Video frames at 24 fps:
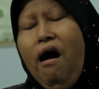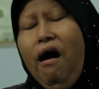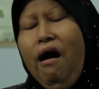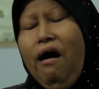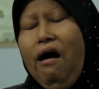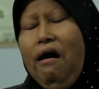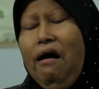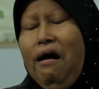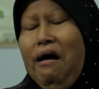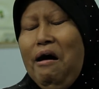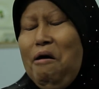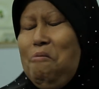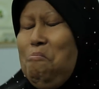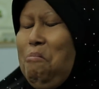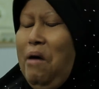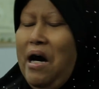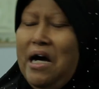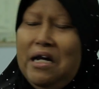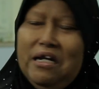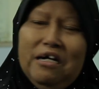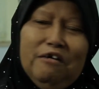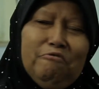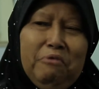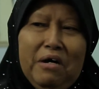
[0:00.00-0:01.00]
Uh,
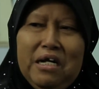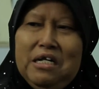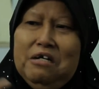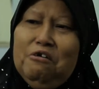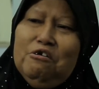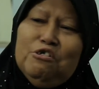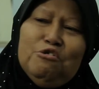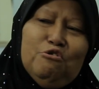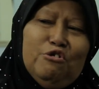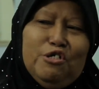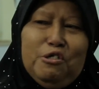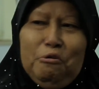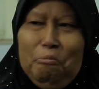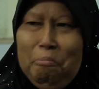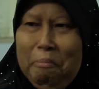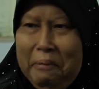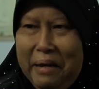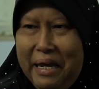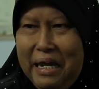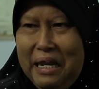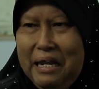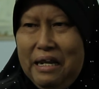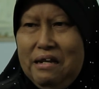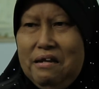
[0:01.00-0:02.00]
mother, father also
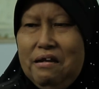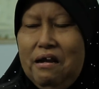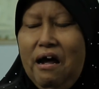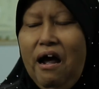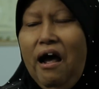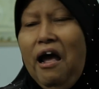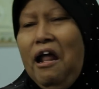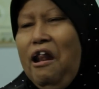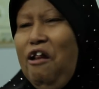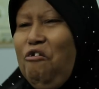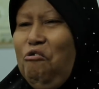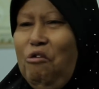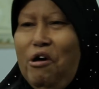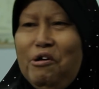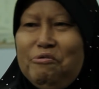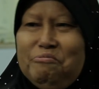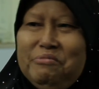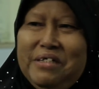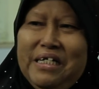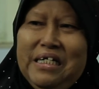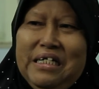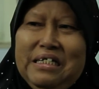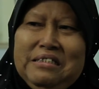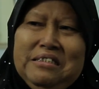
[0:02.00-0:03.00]
separate. I look
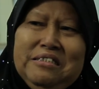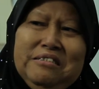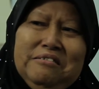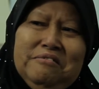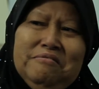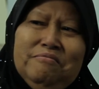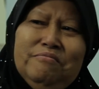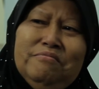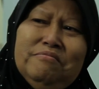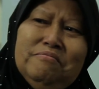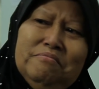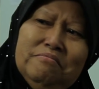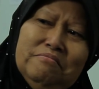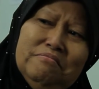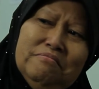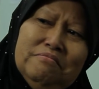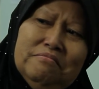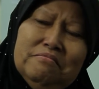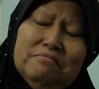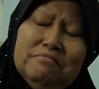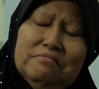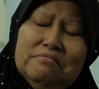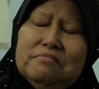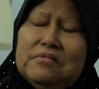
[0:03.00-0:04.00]
after.
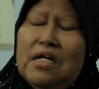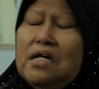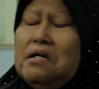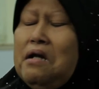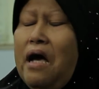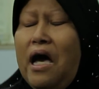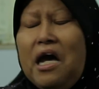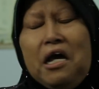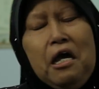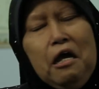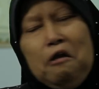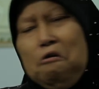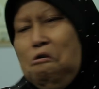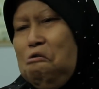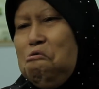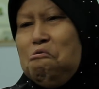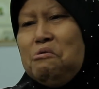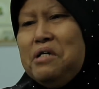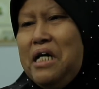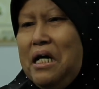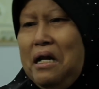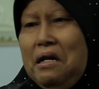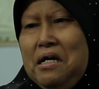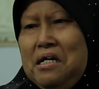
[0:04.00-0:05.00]
Then I cannot
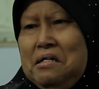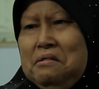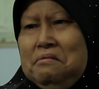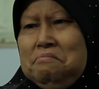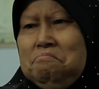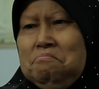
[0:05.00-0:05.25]
work now.